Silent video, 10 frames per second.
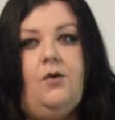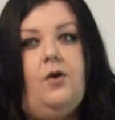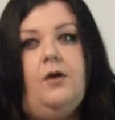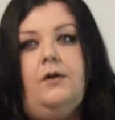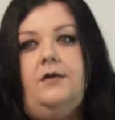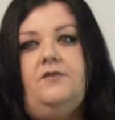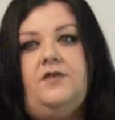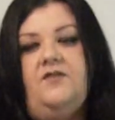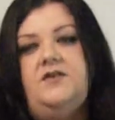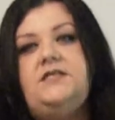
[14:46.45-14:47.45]
or
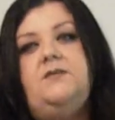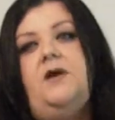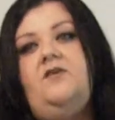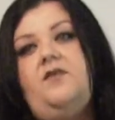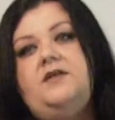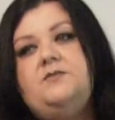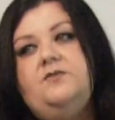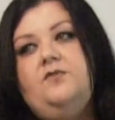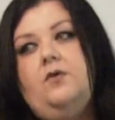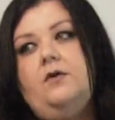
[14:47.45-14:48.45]
you've never seen my face
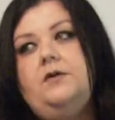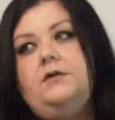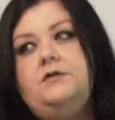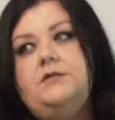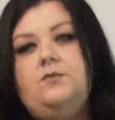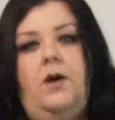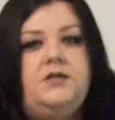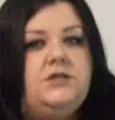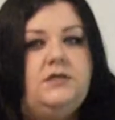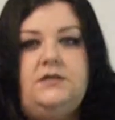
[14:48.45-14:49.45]
before and you're just
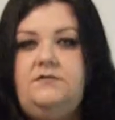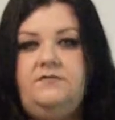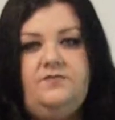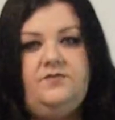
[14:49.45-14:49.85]
watching it